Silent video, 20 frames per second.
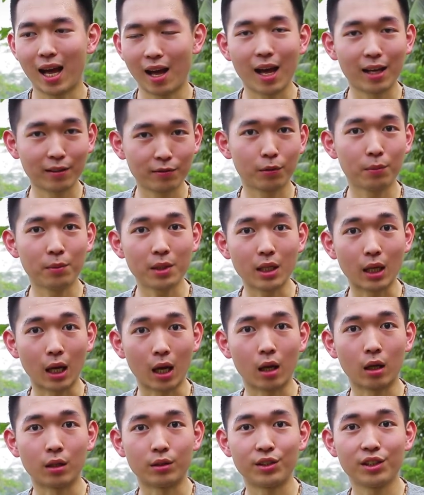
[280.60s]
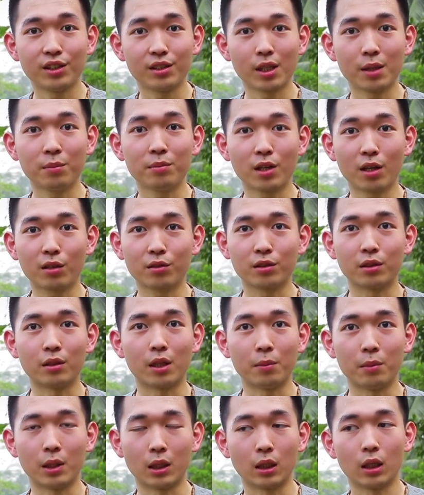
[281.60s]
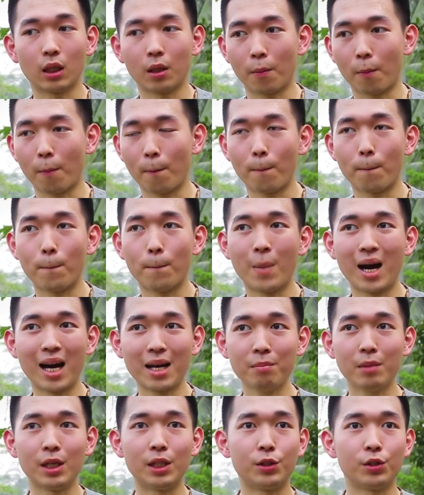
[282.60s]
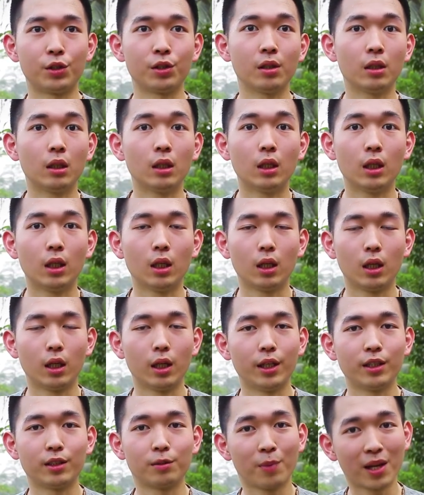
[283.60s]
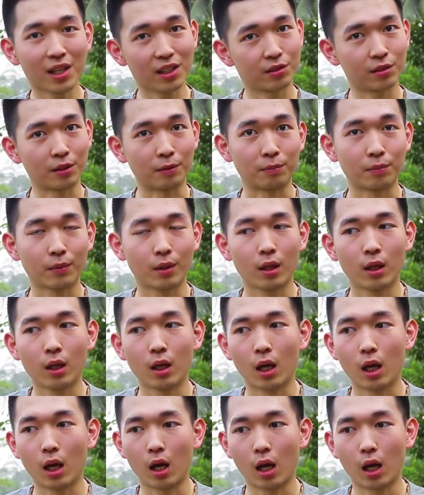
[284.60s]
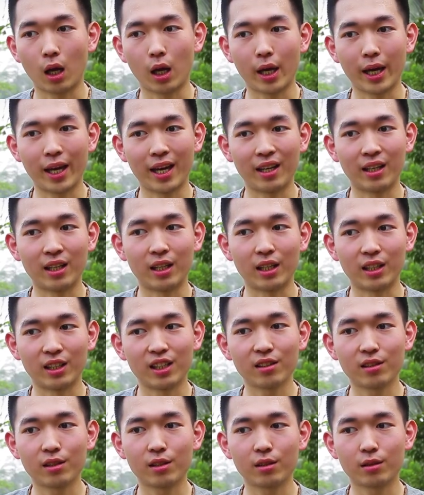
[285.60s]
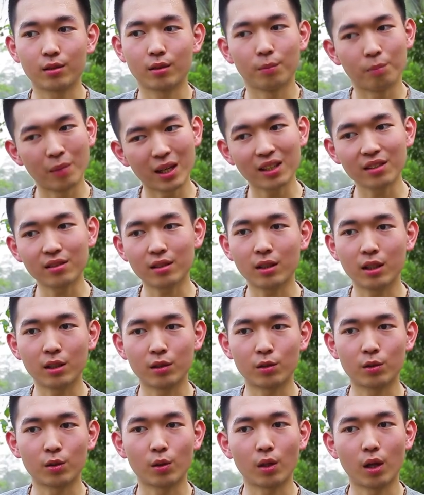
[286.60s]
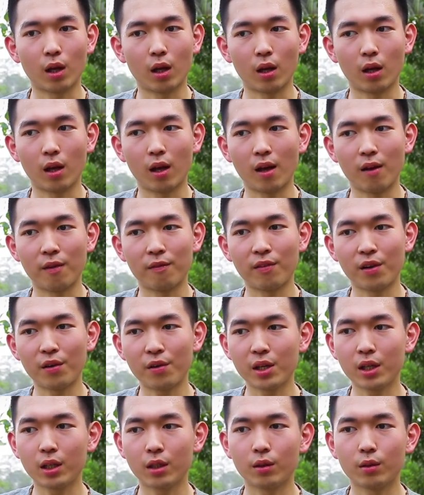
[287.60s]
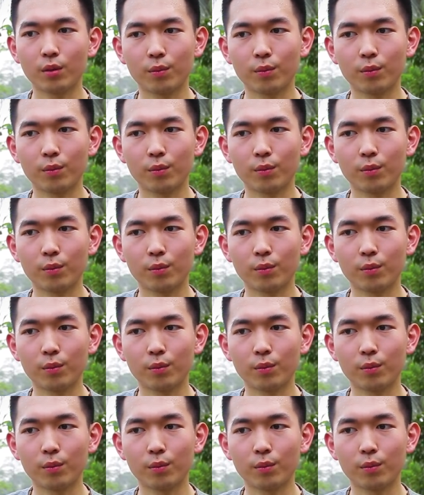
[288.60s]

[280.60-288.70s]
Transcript: as for me, a TCM doctor, I mean, my major is medicine, and medicine is a very